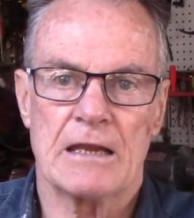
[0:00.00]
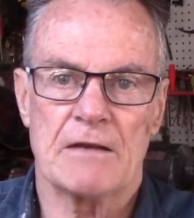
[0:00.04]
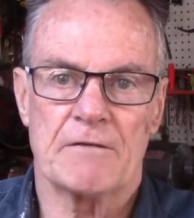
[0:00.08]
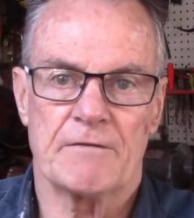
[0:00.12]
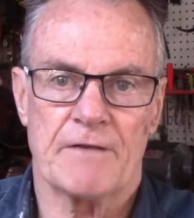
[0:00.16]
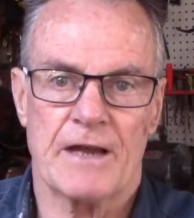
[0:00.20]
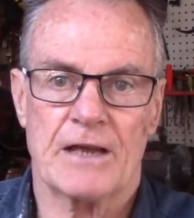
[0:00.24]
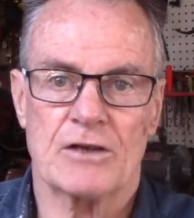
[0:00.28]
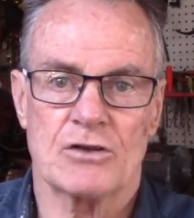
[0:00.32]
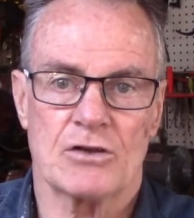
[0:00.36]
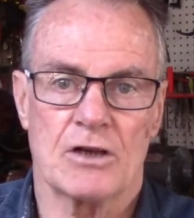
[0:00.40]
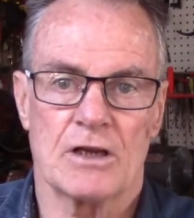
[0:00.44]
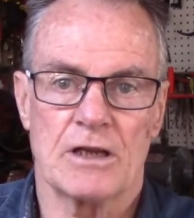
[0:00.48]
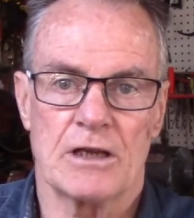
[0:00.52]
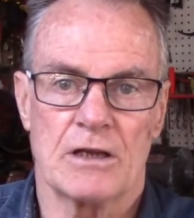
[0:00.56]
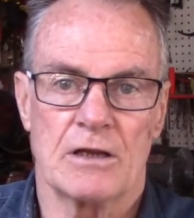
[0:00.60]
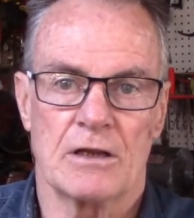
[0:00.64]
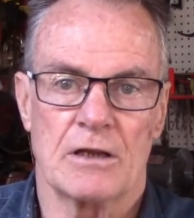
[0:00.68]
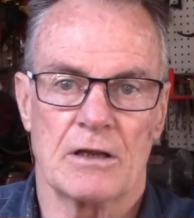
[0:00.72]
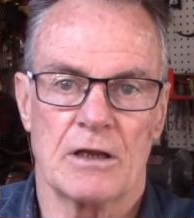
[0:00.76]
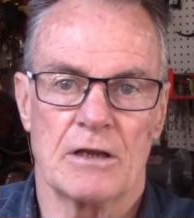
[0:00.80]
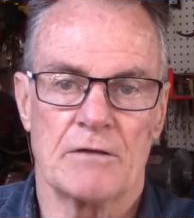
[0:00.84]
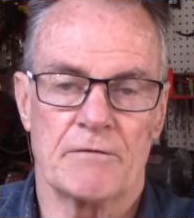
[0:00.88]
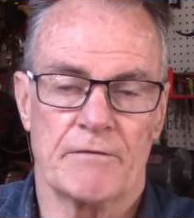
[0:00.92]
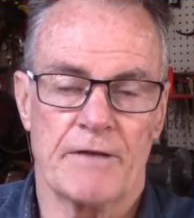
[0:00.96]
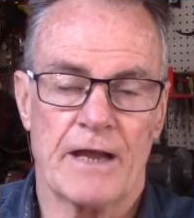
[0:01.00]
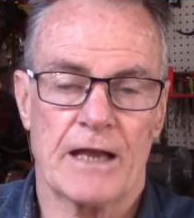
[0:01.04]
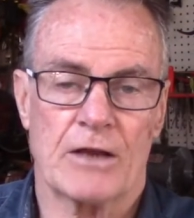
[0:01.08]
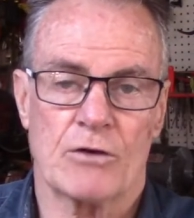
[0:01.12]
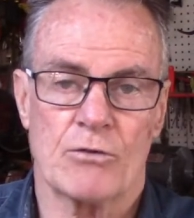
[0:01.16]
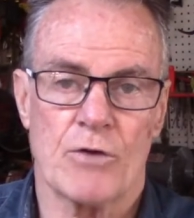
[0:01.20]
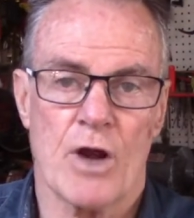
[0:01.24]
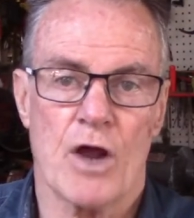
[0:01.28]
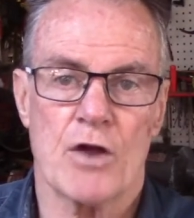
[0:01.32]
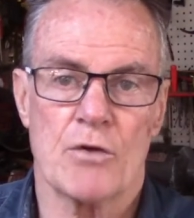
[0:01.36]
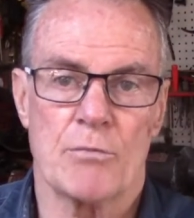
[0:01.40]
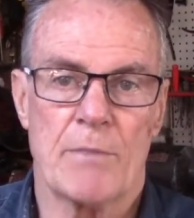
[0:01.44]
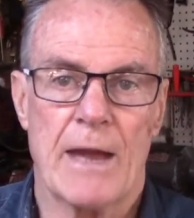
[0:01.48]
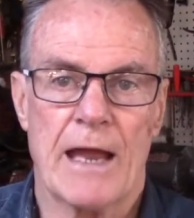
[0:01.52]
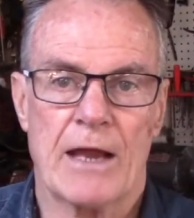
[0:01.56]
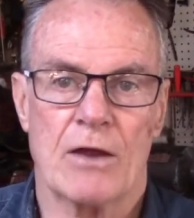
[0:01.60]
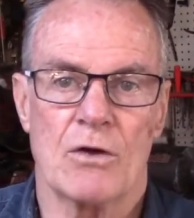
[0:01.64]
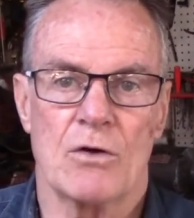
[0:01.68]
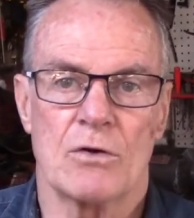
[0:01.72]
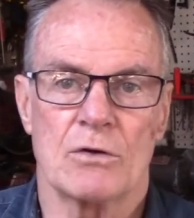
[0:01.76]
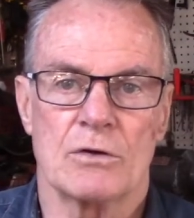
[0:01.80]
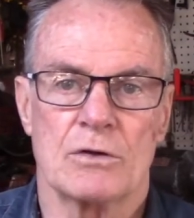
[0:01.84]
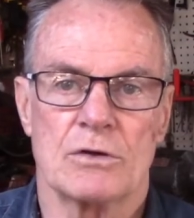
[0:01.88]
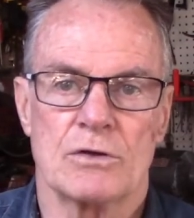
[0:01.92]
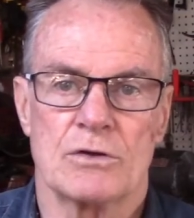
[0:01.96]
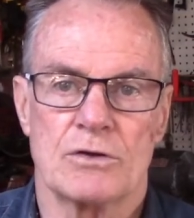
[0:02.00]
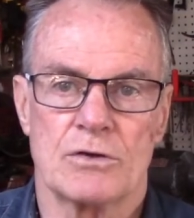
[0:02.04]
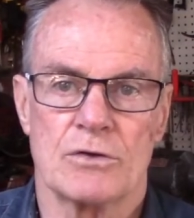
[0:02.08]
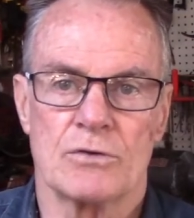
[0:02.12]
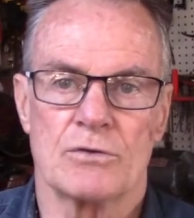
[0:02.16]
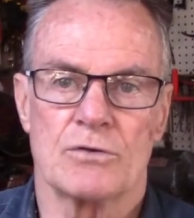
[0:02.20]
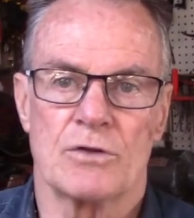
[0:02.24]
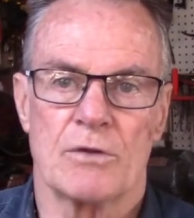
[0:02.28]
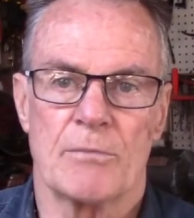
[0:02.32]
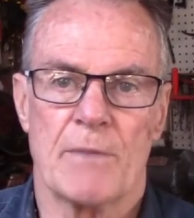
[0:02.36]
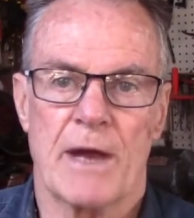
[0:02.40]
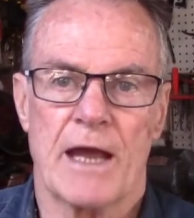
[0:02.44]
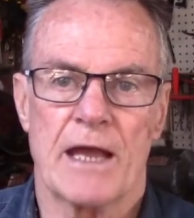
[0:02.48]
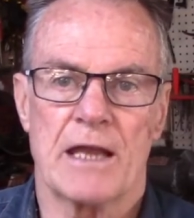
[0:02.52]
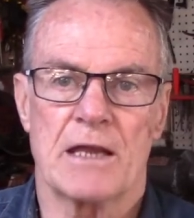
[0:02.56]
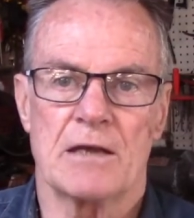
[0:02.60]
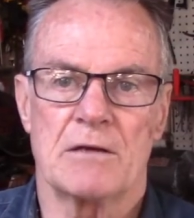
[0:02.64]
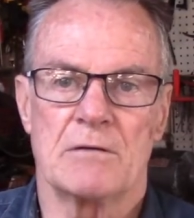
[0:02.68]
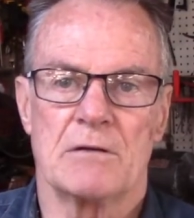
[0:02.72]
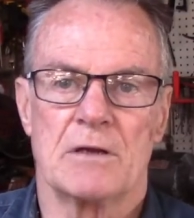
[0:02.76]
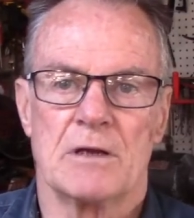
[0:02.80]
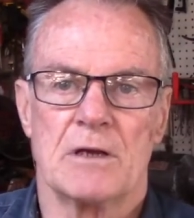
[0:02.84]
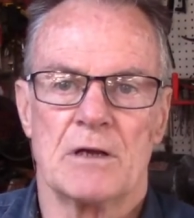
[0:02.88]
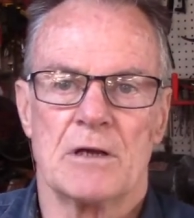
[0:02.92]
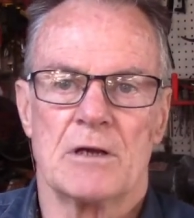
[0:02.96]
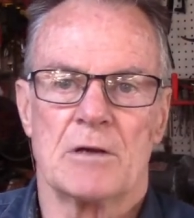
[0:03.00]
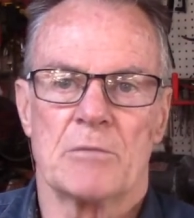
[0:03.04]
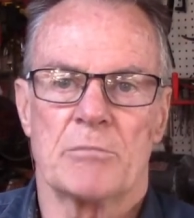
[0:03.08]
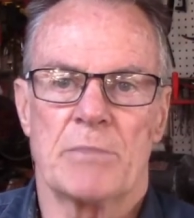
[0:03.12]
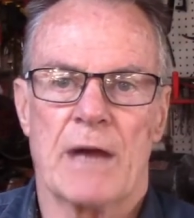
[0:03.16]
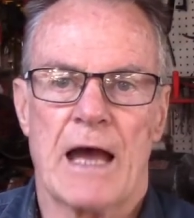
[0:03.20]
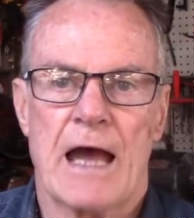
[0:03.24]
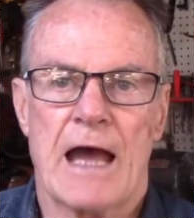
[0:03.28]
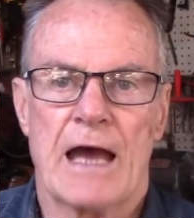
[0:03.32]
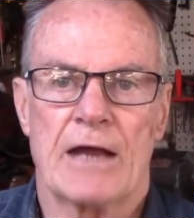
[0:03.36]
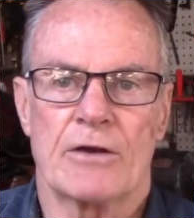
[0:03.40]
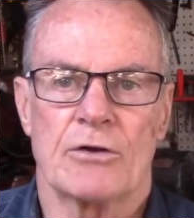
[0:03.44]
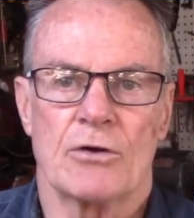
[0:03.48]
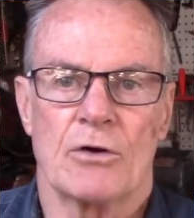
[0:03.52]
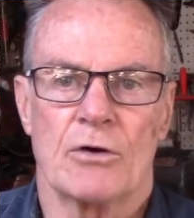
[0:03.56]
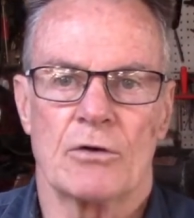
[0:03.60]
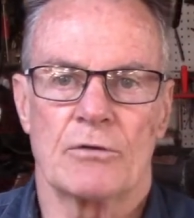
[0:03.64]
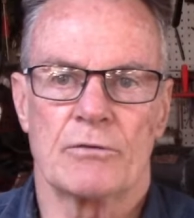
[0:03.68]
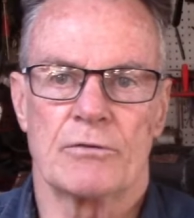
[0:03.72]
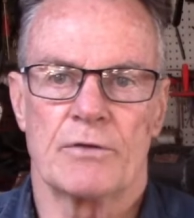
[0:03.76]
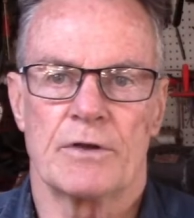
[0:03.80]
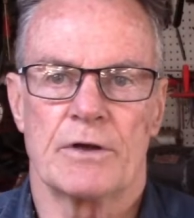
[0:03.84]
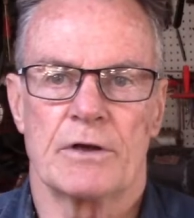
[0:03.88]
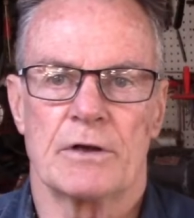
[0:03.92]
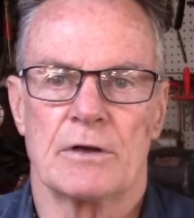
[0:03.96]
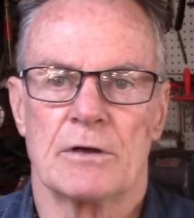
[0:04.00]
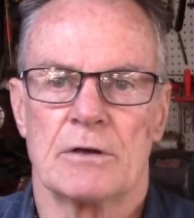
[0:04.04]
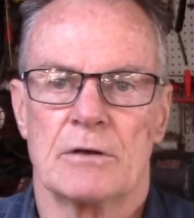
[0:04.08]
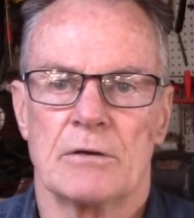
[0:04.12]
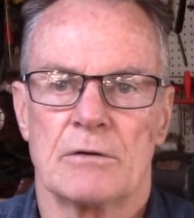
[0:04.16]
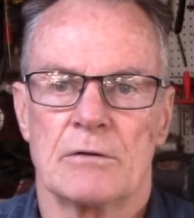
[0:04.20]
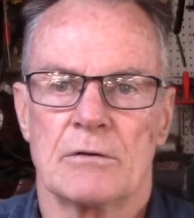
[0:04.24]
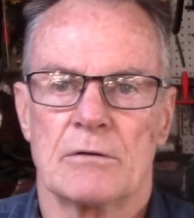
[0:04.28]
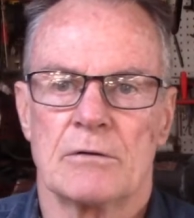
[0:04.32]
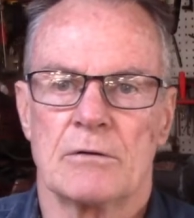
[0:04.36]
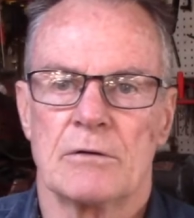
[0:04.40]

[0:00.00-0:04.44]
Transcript: in fact grow back onto the main part of the